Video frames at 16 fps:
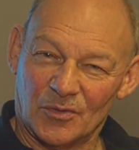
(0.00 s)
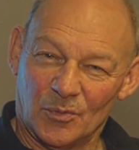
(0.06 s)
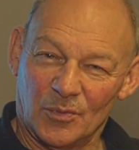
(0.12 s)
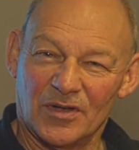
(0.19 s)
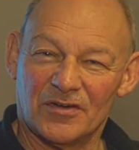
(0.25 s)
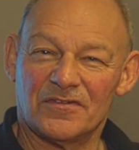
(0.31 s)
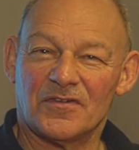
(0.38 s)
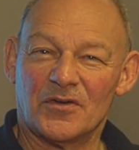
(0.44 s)

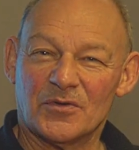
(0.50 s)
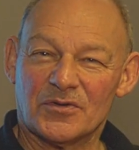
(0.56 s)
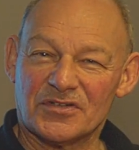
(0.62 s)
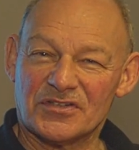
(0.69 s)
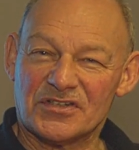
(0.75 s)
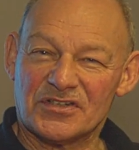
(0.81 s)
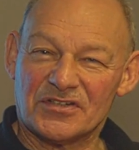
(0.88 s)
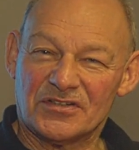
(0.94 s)
We are
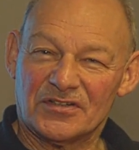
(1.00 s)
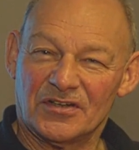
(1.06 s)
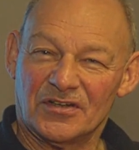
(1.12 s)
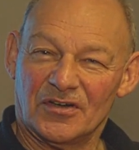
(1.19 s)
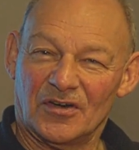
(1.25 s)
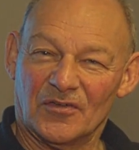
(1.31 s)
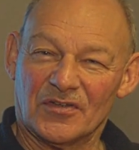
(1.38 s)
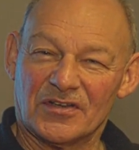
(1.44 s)
focused
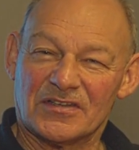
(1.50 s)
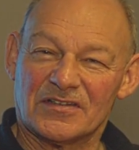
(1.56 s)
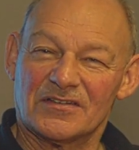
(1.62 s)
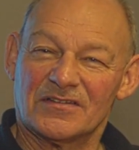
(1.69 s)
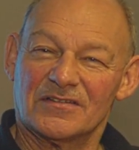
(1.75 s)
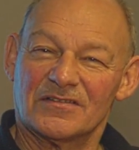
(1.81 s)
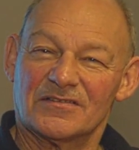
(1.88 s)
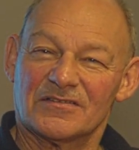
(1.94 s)
on the
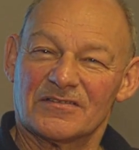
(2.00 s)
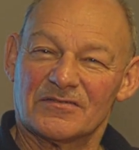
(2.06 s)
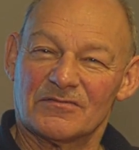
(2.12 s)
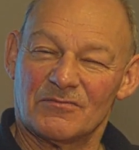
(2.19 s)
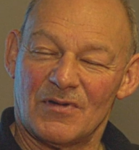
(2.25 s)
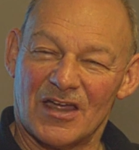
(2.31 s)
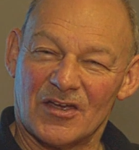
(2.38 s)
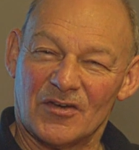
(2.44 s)

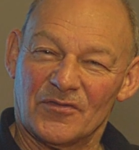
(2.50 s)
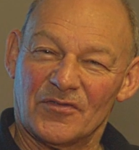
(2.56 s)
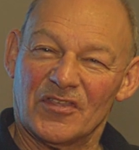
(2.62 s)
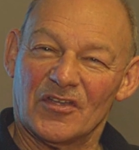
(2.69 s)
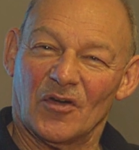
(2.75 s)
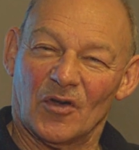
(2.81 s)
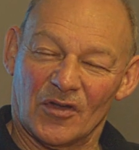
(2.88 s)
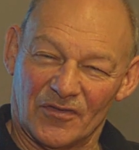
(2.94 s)
wreck of
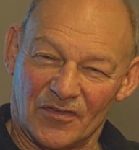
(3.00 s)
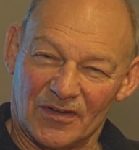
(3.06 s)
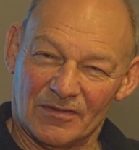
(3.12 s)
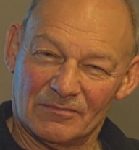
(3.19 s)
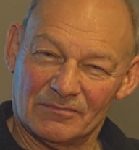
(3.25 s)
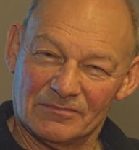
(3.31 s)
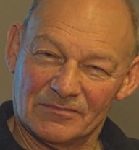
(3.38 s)
the Oliver,